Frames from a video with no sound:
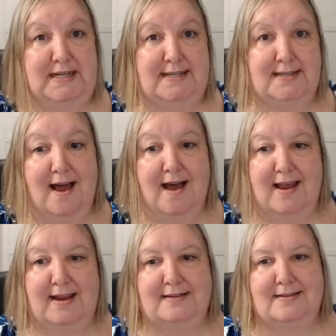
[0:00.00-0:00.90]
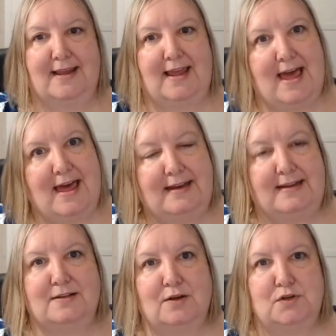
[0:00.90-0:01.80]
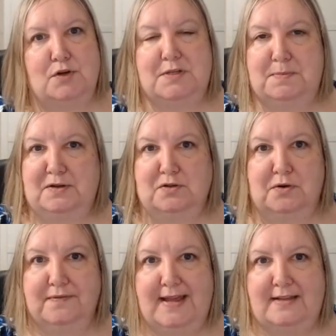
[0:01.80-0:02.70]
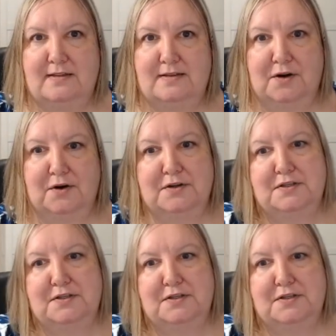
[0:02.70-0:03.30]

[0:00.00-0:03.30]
size, and it's also a special event skirt.